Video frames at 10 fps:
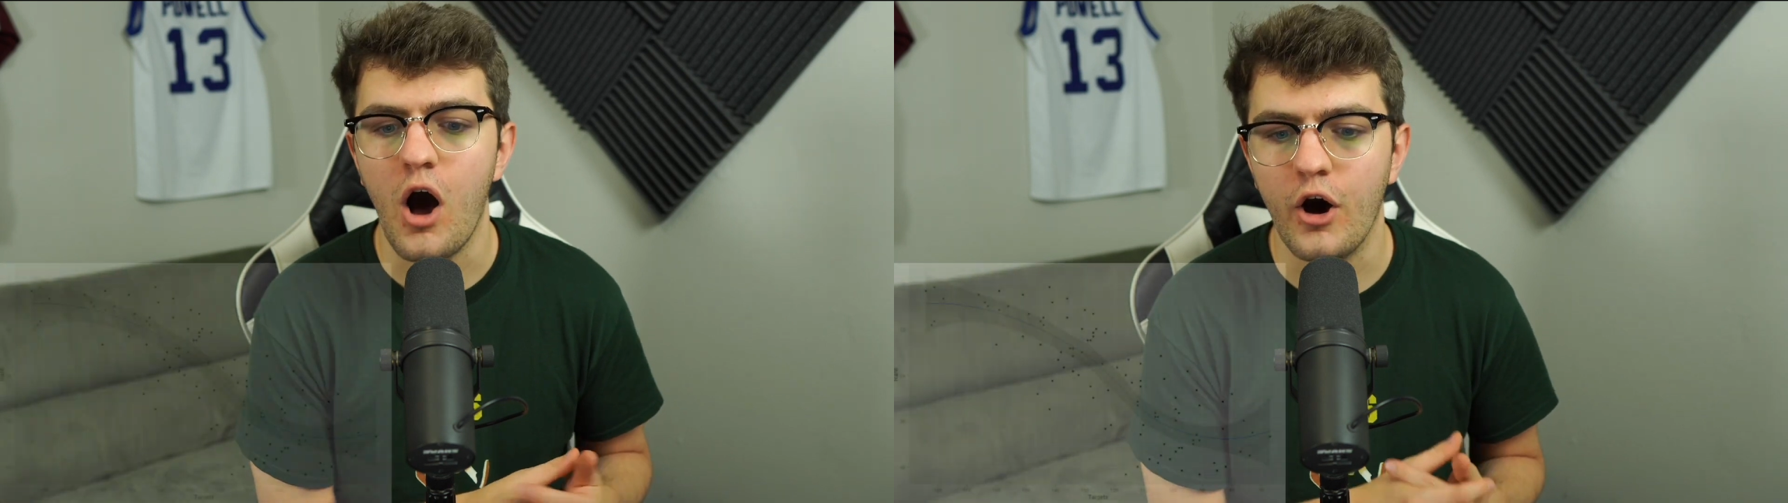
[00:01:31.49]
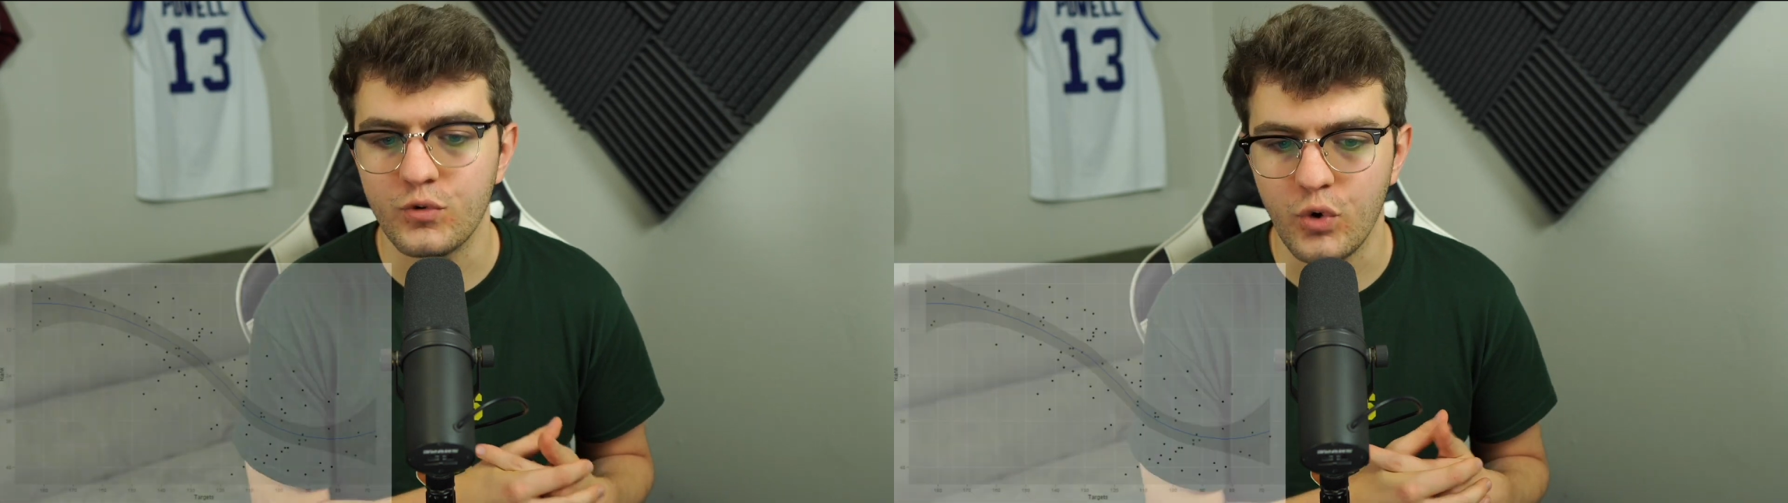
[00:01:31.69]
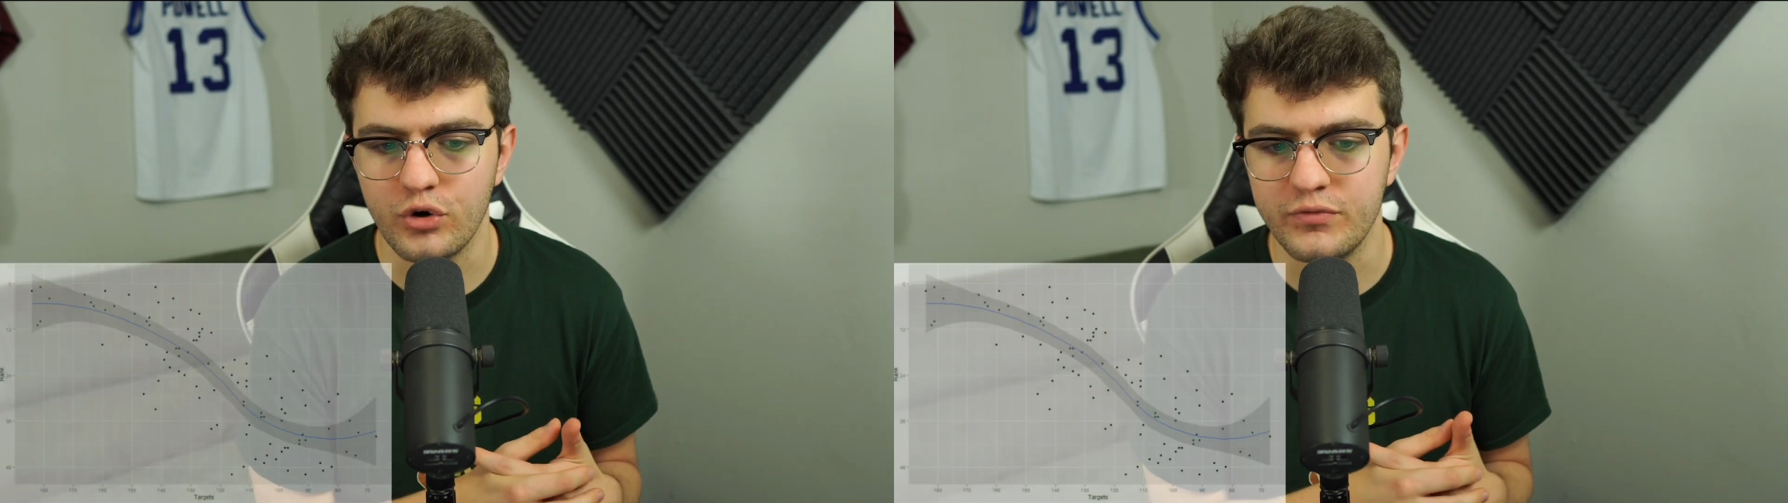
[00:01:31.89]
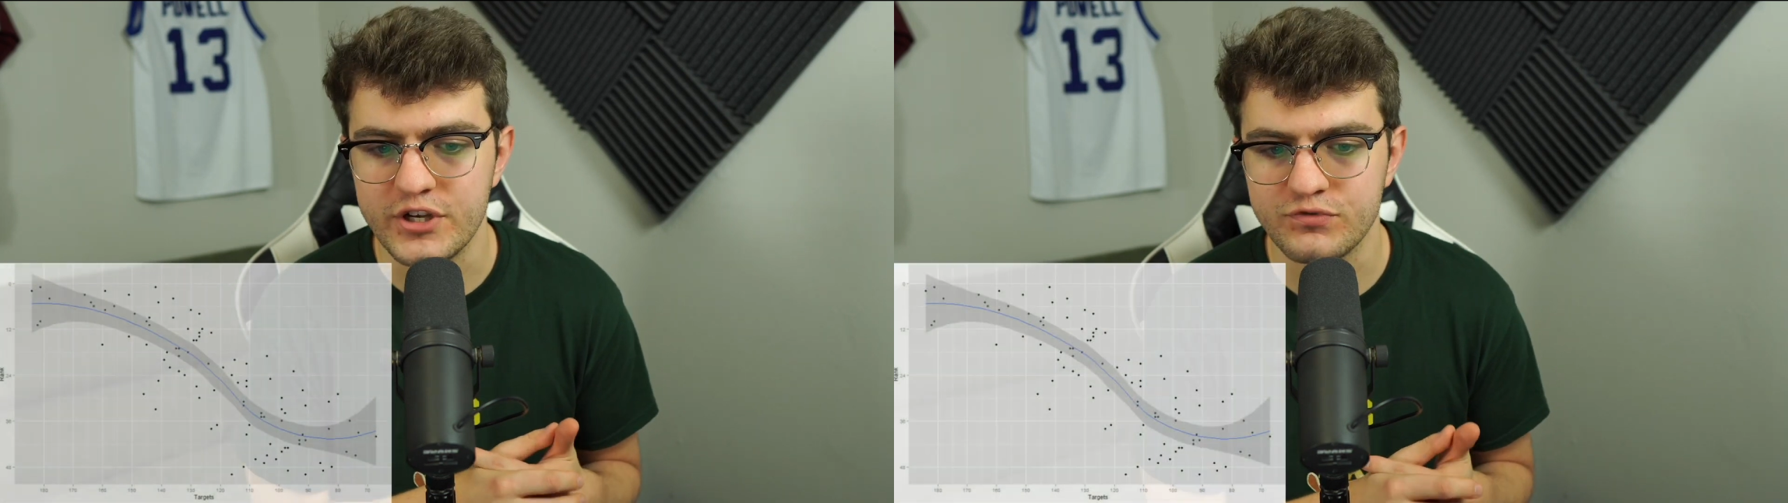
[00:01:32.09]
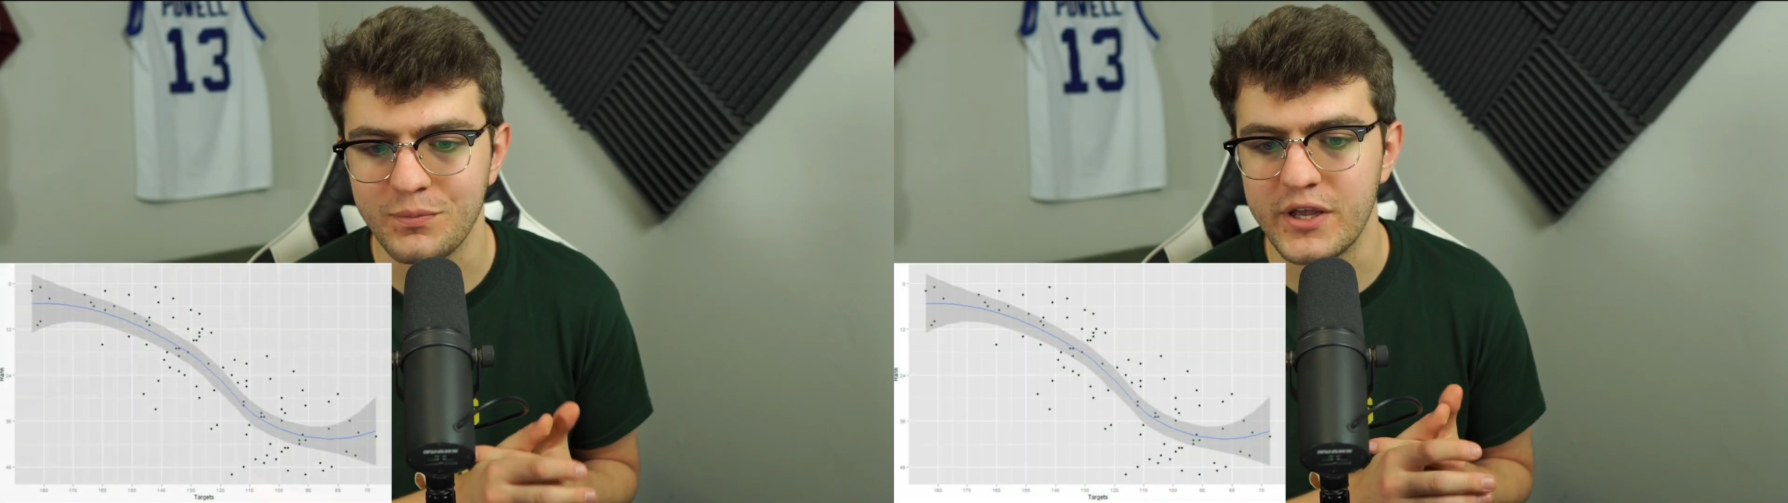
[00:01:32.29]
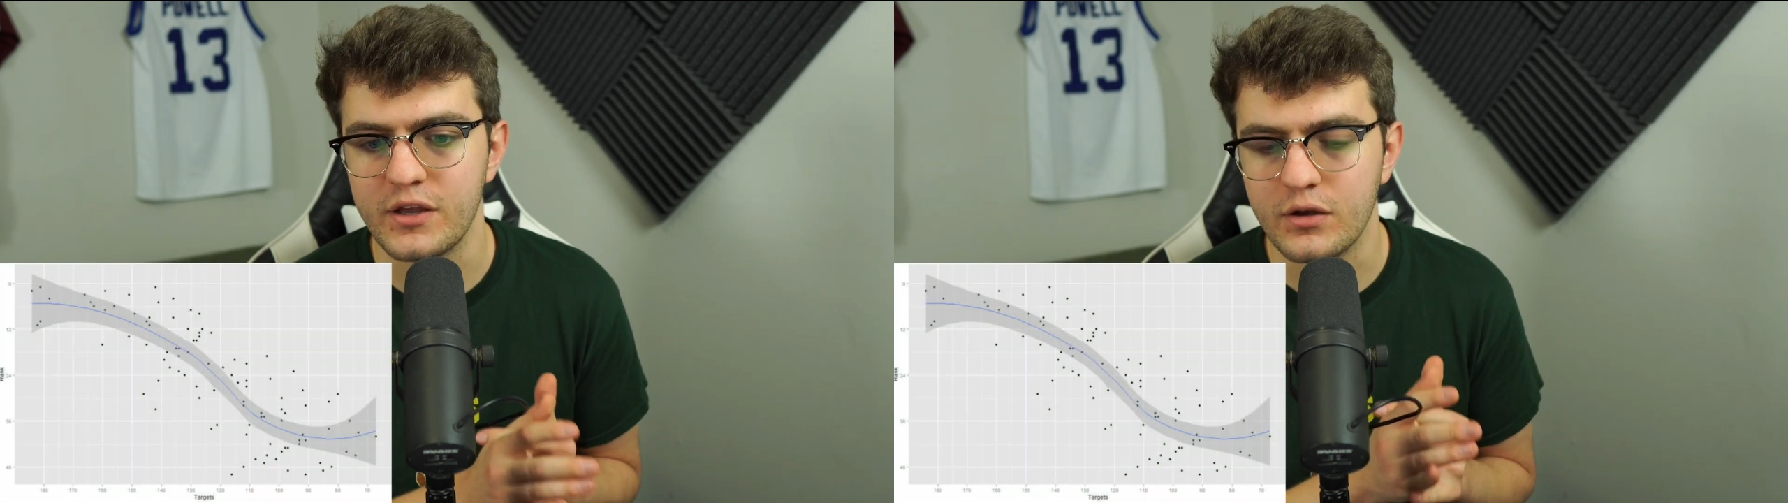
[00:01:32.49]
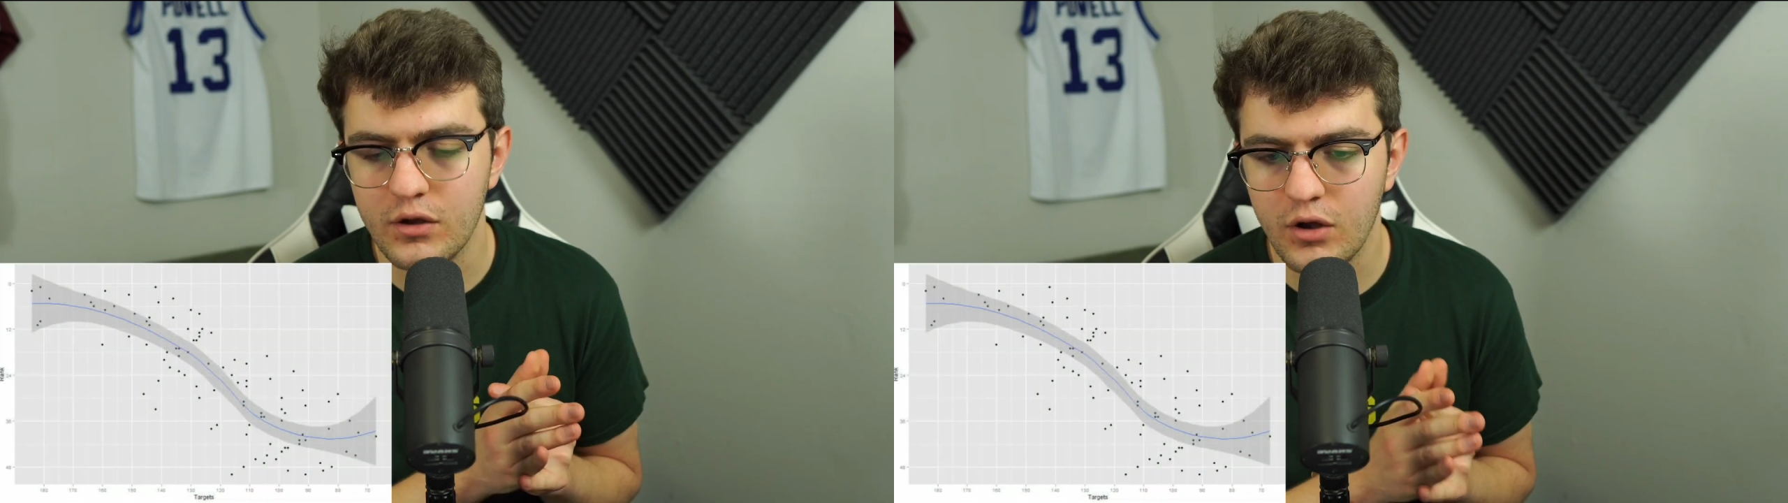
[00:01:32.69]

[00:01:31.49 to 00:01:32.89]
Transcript: on RotoViz from a